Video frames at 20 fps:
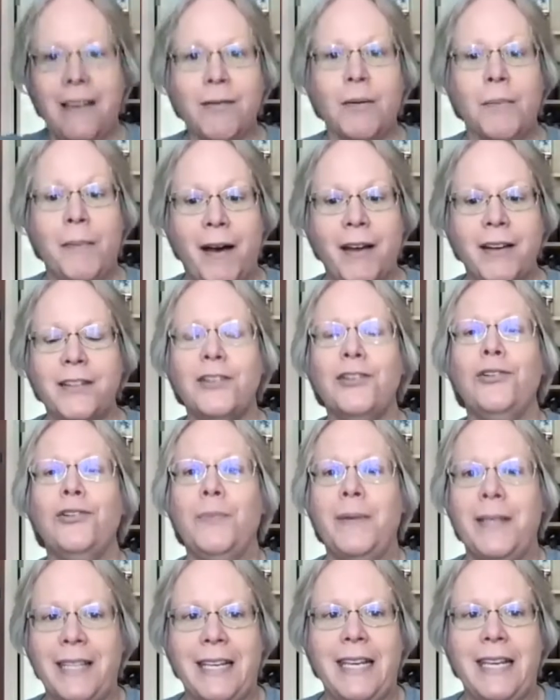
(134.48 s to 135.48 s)
a monitor
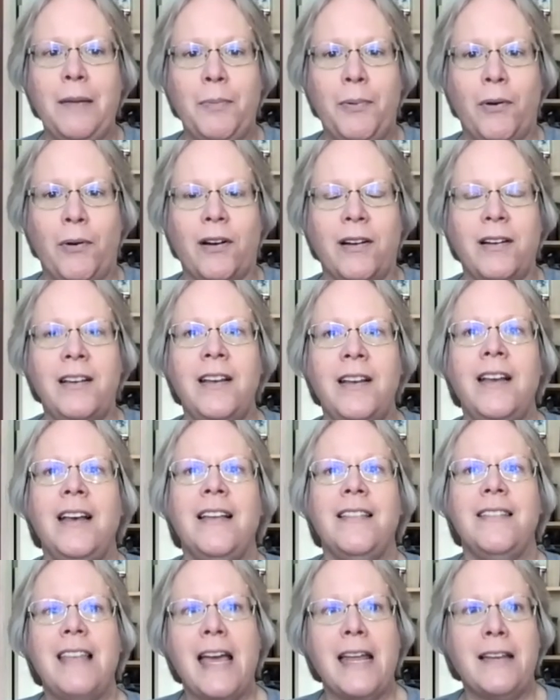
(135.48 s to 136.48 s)
with a keyboard
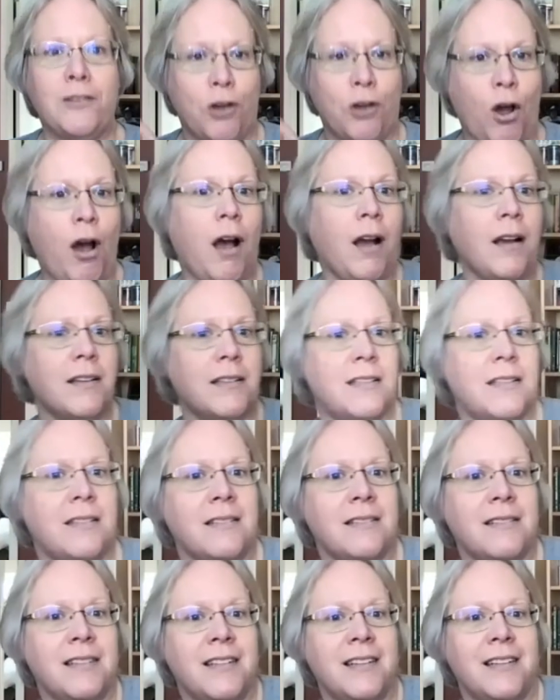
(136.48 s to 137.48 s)
that talks
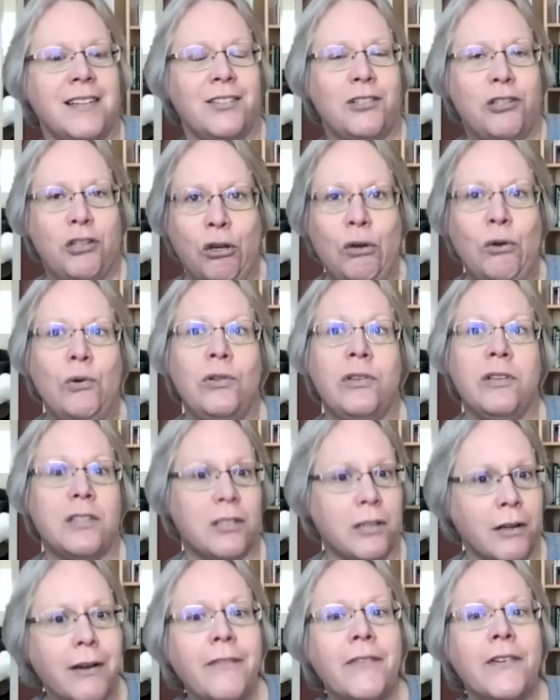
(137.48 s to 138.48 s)
to the
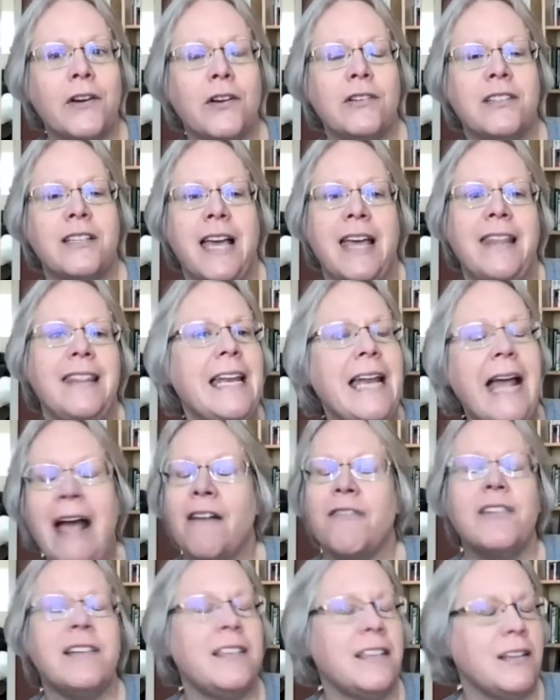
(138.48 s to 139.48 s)
servers, and then
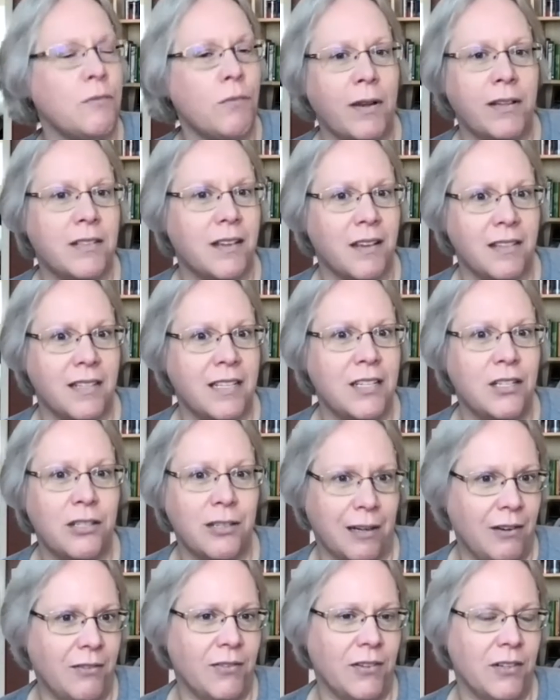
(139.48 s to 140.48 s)
everything runs on these
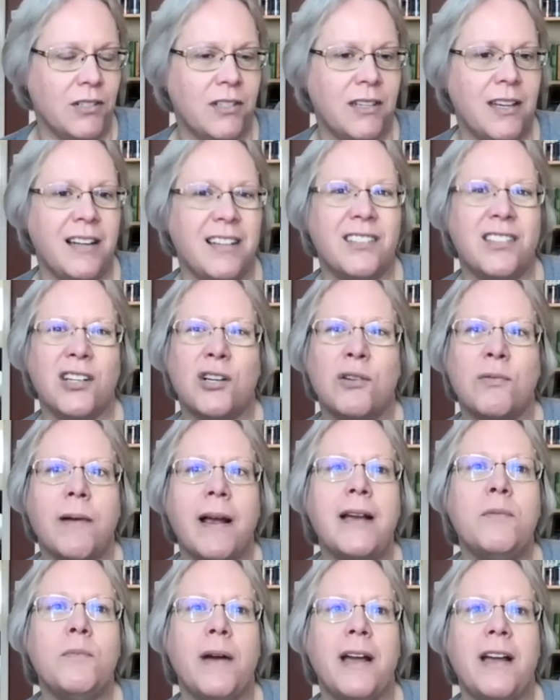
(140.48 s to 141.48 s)
servers. And it's a
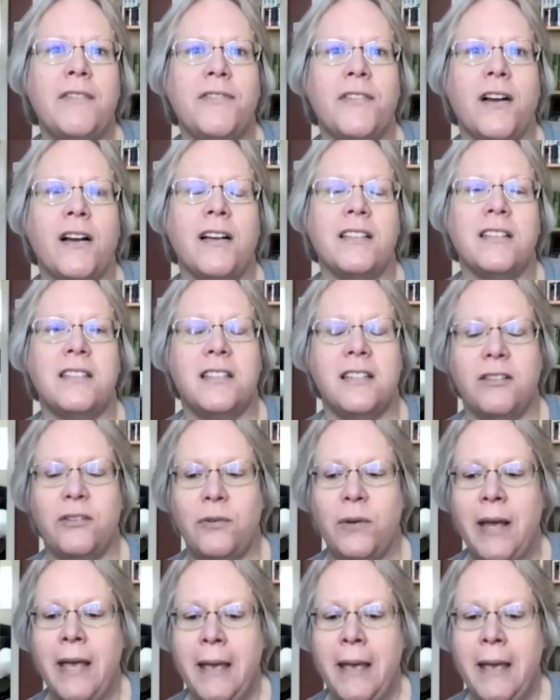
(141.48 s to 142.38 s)
great way for us to